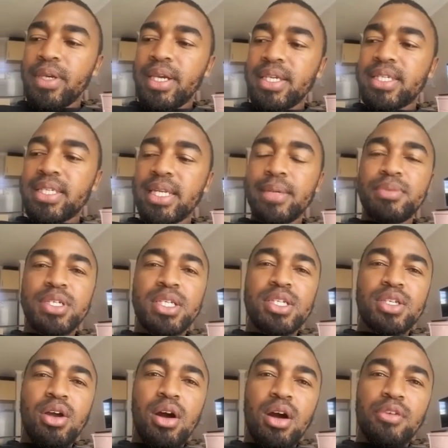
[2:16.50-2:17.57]
he slept in
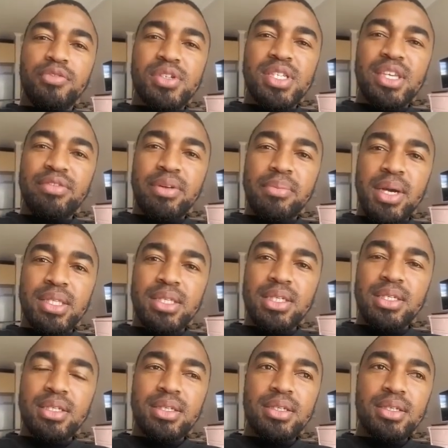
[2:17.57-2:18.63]
his car for 7
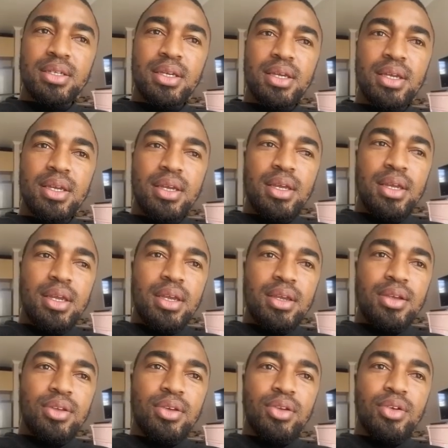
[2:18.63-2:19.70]
months,
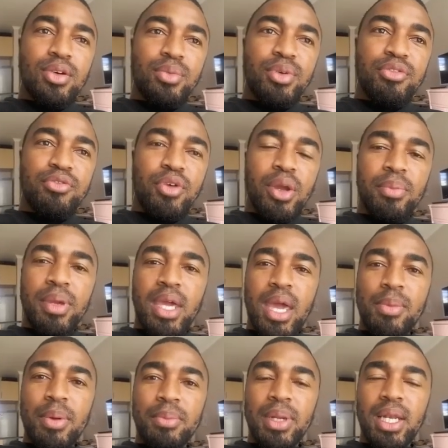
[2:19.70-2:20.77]
before he
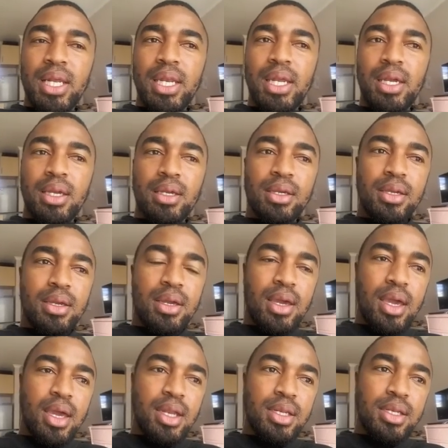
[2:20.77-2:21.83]
became a millionaire.
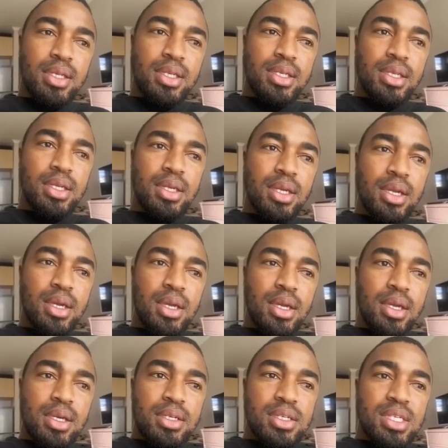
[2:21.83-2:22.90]
And
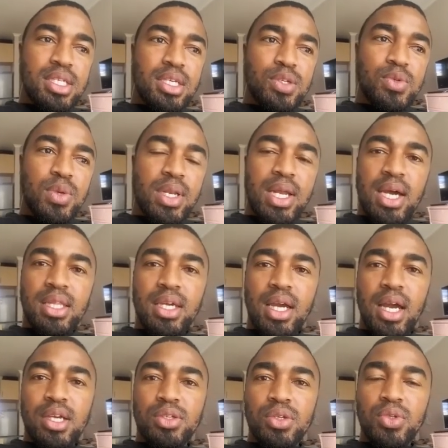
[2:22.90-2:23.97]
Sizwe and other
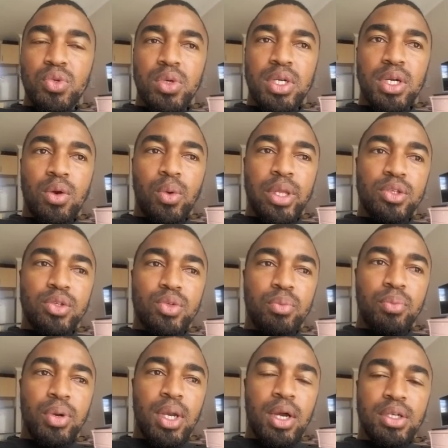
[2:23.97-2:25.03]
guys on Twitter went
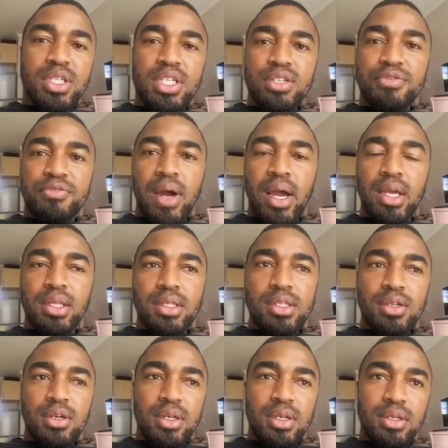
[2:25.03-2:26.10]
to pull out his
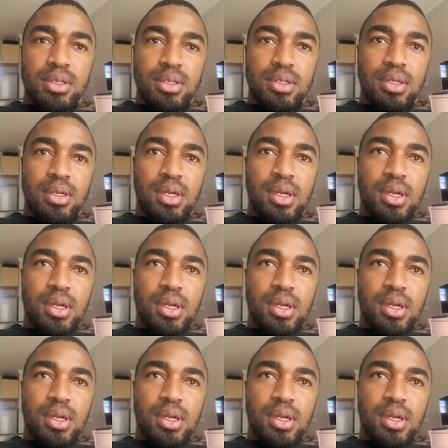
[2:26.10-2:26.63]
files on